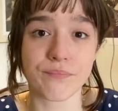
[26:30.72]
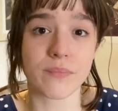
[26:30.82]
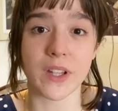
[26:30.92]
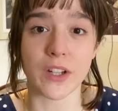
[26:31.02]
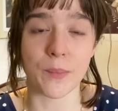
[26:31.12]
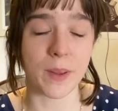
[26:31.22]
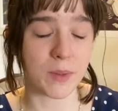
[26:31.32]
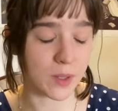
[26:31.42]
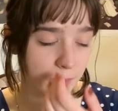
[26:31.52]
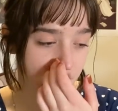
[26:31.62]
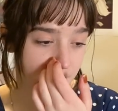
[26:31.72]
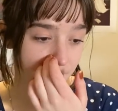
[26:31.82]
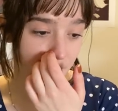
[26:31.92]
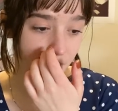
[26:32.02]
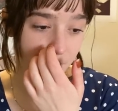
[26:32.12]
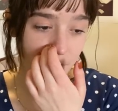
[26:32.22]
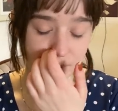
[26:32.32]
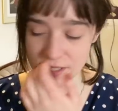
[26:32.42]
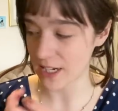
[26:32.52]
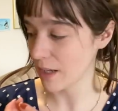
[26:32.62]
you know, maybe something from it
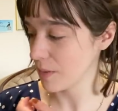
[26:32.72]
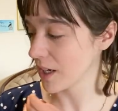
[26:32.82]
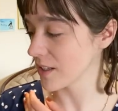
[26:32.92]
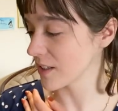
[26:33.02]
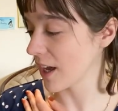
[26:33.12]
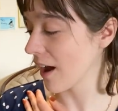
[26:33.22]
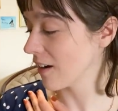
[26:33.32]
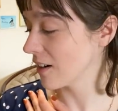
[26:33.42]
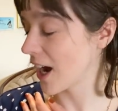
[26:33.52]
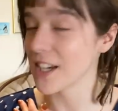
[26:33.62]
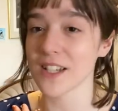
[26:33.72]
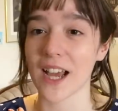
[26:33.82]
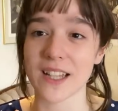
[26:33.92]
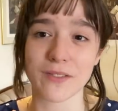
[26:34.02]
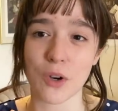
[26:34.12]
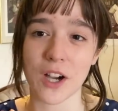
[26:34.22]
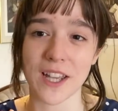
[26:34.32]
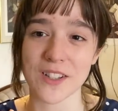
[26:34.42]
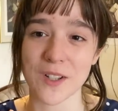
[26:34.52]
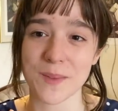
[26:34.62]
once a day because yeah, I just, I love
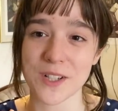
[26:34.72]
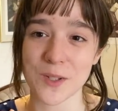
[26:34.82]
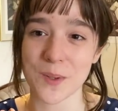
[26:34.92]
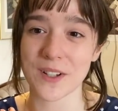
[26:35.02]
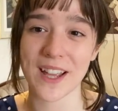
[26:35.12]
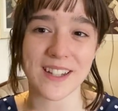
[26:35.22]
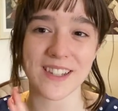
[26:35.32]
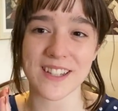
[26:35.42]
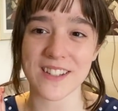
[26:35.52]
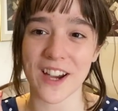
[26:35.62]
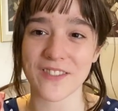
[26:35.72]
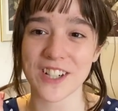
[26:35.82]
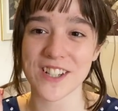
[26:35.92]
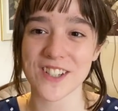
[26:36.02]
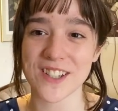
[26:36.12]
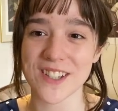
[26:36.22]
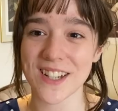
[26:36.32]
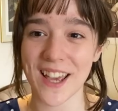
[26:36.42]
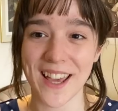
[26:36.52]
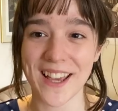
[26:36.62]
walking so much as well. And this cover is just
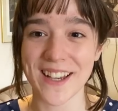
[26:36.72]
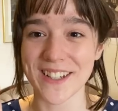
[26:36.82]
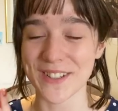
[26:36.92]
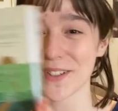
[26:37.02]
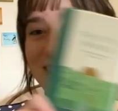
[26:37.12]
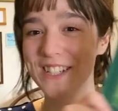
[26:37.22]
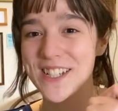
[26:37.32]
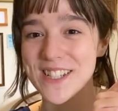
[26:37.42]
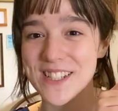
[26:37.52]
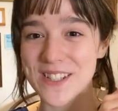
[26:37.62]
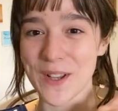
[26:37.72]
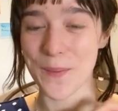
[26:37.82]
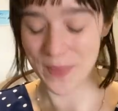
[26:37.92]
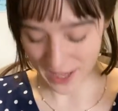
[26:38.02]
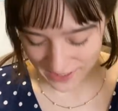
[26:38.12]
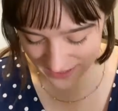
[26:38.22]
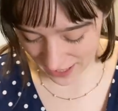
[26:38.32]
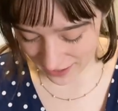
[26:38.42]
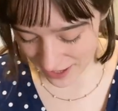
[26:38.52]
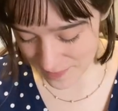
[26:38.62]
gorgeous. So that is
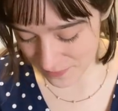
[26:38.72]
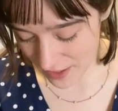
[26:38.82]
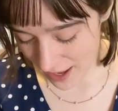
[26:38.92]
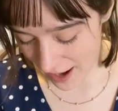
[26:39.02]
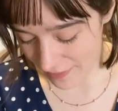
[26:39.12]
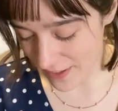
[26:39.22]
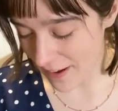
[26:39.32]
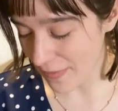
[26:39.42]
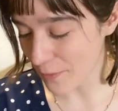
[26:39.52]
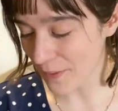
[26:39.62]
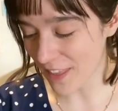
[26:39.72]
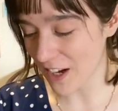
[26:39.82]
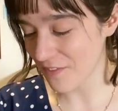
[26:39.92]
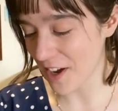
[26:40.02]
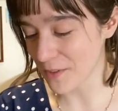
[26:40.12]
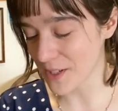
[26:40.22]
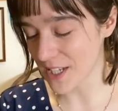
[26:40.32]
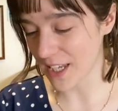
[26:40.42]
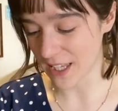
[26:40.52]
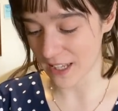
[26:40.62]
that guy. And then the one that I found
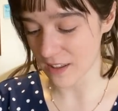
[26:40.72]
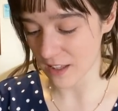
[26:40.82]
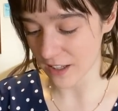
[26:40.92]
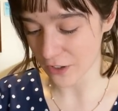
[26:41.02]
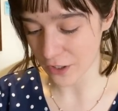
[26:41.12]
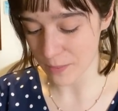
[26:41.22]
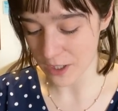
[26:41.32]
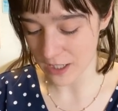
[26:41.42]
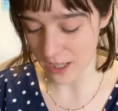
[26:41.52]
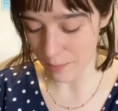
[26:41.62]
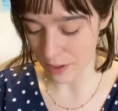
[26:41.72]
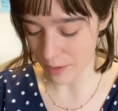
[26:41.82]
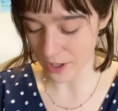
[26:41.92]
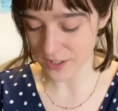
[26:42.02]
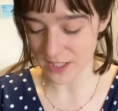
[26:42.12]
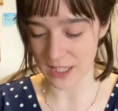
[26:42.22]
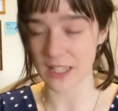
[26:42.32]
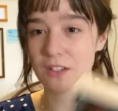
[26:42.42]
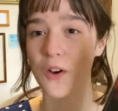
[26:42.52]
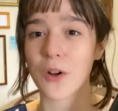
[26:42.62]
in the little community library box
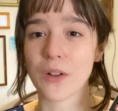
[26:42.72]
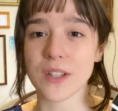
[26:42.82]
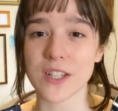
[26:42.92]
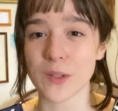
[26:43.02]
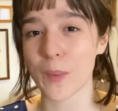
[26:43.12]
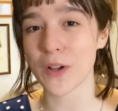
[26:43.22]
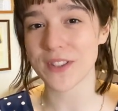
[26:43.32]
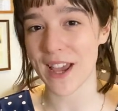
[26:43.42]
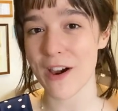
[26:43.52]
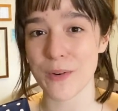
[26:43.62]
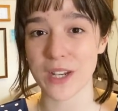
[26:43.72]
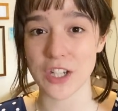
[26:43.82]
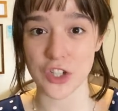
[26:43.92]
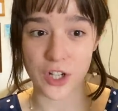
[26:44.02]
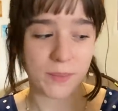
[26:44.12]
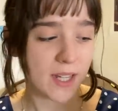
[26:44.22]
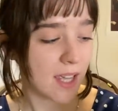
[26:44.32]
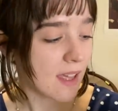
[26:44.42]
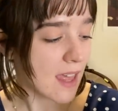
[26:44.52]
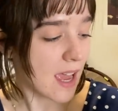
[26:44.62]
is called A Small Town in
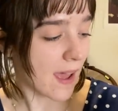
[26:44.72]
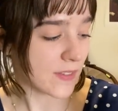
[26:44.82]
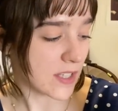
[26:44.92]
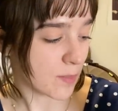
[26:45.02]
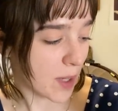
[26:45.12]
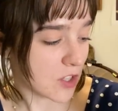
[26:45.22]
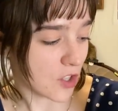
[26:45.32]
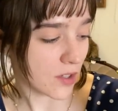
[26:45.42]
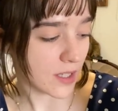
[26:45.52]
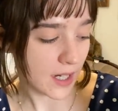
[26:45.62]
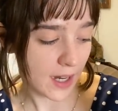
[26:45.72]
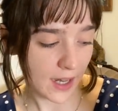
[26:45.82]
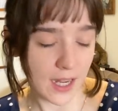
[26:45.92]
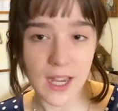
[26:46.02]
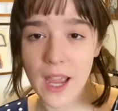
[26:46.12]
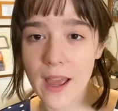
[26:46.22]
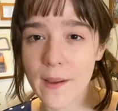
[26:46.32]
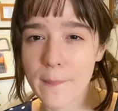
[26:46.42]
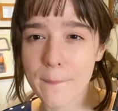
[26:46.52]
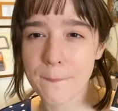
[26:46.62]
Germany. And this is by John Le Carre.
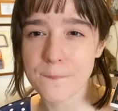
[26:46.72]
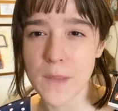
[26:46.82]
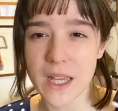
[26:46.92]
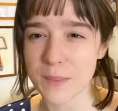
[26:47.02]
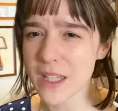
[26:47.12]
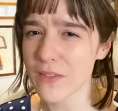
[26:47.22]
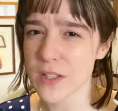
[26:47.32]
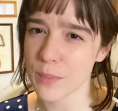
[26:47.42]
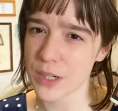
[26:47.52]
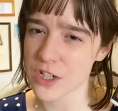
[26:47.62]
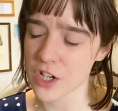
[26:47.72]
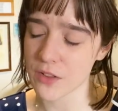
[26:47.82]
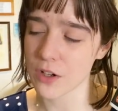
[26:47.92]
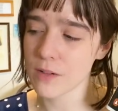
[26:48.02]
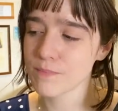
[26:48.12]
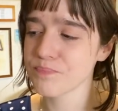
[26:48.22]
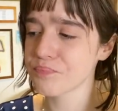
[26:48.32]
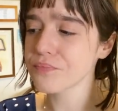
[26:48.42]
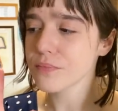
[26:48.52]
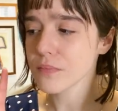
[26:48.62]
Um, I believe he's a British author.
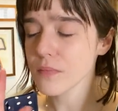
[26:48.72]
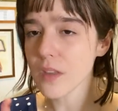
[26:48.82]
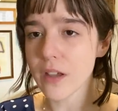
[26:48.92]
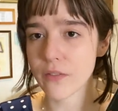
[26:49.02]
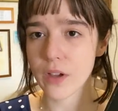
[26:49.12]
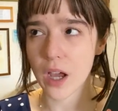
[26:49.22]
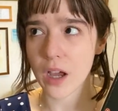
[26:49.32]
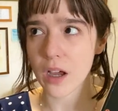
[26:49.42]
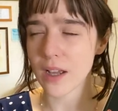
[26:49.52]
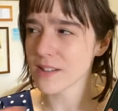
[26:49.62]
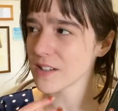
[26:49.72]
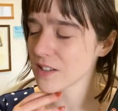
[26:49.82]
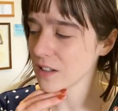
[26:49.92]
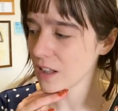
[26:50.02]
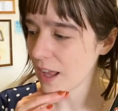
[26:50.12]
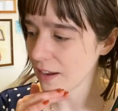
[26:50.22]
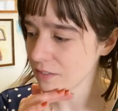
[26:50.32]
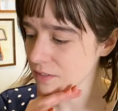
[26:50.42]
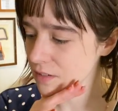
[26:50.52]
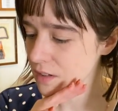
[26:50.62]
Uh, is he still
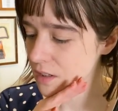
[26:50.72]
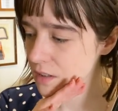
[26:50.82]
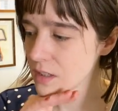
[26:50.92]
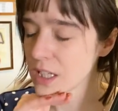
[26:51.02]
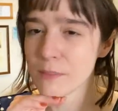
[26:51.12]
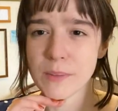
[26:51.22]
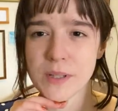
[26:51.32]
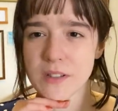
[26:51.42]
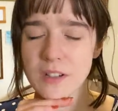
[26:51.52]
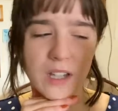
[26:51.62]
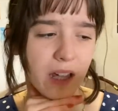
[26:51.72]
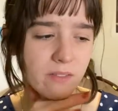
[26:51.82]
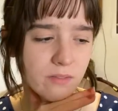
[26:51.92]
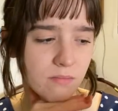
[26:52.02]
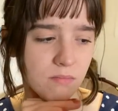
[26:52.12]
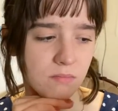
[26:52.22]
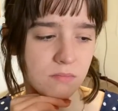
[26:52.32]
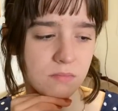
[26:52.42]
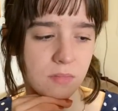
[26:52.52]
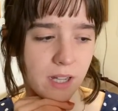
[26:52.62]
alive? He might be still alive.
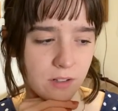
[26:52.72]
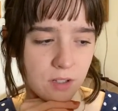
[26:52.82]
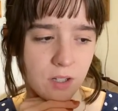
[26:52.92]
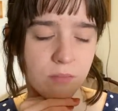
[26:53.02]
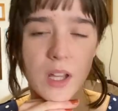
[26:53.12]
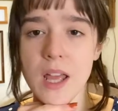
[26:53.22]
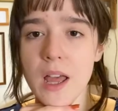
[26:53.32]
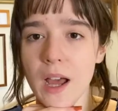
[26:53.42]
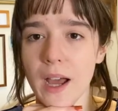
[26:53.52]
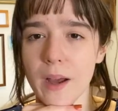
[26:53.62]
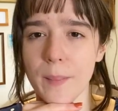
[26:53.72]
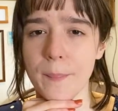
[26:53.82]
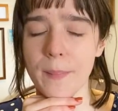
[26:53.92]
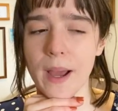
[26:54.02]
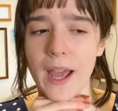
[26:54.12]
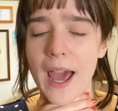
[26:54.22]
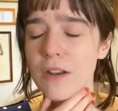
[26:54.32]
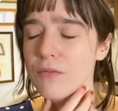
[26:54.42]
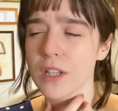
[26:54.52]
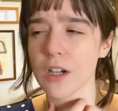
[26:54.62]
I don't know. Um, I
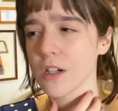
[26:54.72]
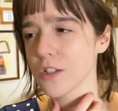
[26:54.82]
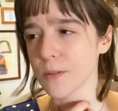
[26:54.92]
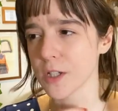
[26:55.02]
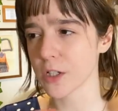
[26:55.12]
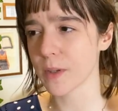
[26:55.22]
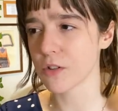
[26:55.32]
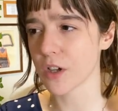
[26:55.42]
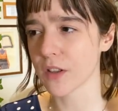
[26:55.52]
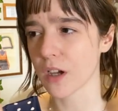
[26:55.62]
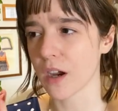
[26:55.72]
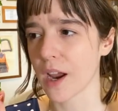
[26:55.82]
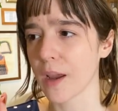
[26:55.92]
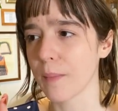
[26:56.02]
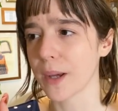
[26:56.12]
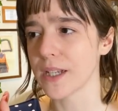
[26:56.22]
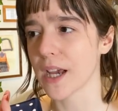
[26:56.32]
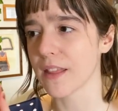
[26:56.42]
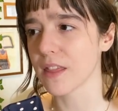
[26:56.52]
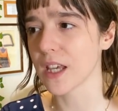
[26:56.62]
hadn't really heard too much about John le Carre, but
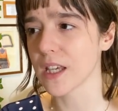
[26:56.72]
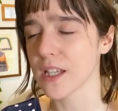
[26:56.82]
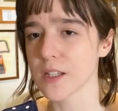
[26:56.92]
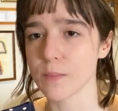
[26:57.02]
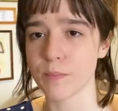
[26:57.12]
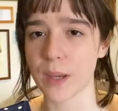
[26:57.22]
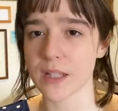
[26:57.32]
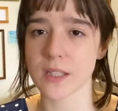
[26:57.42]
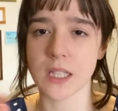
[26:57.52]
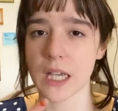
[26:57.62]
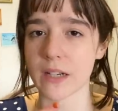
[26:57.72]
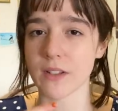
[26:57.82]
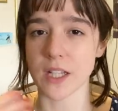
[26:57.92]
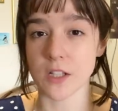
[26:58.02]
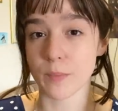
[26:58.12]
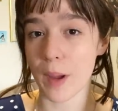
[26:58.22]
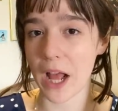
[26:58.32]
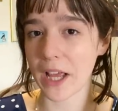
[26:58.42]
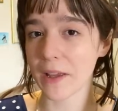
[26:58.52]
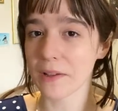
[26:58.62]
I think he's basically kind of like a
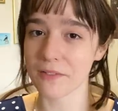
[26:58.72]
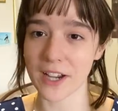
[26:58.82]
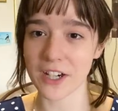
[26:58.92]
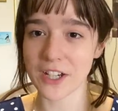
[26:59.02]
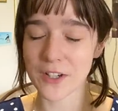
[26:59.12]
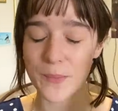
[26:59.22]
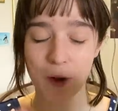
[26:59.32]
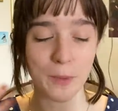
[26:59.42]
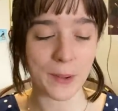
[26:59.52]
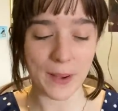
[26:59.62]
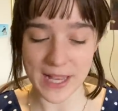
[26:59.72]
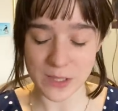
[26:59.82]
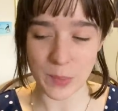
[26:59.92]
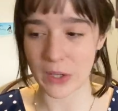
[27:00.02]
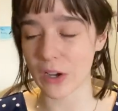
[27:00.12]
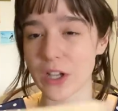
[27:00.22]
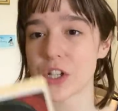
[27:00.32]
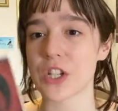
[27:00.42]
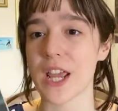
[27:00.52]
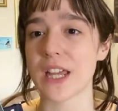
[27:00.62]
spy writer, you know, all about
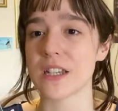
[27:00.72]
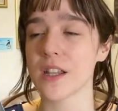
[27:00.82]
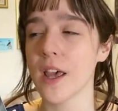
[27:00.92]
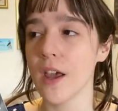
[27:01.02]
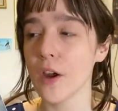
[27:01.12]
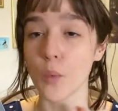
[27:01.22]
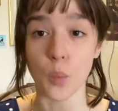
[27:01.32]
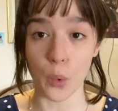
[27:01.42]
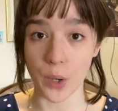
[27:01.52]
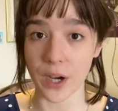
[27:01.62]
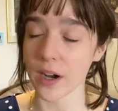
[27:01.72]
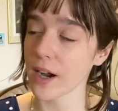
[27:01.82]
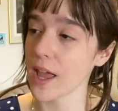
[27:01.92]
espionage and war